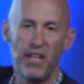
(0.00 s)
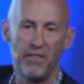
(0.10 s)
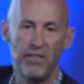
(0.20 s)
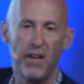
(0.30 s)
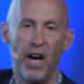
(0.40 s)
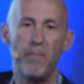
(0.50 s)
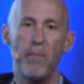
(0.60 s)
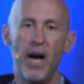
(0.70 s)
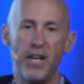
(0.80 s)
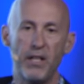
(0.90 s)
of a
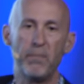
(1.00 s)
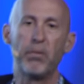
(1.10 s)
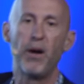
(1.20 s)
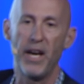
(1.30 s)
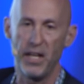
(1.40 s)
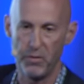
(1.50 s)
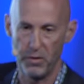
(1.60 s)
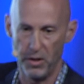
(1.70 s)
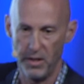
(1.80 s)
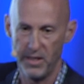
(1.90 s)
modern product
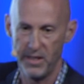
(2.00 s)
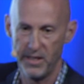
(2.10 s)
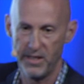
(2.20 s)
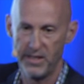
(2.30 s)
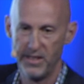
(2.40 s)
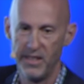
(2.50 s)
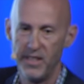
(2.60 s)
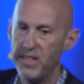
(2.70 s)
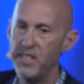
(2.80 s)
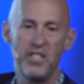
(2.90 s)
role.
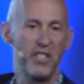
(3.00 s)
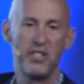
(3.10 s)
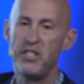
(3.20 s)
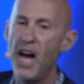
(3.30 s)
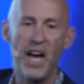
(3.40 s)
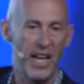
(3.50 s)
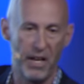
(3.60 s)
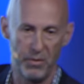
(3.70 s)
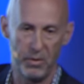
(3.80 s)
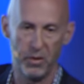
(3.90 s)
This is not
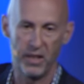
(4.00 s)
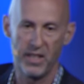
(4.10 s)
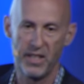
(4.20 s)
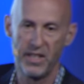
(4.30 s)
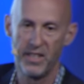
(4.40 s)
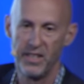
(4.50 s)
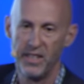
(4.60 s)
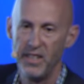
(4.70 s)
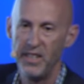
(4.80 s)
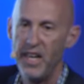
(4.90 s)
how we work.
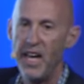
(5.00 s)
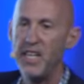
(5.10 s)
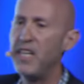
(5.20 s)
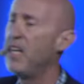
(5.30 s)
And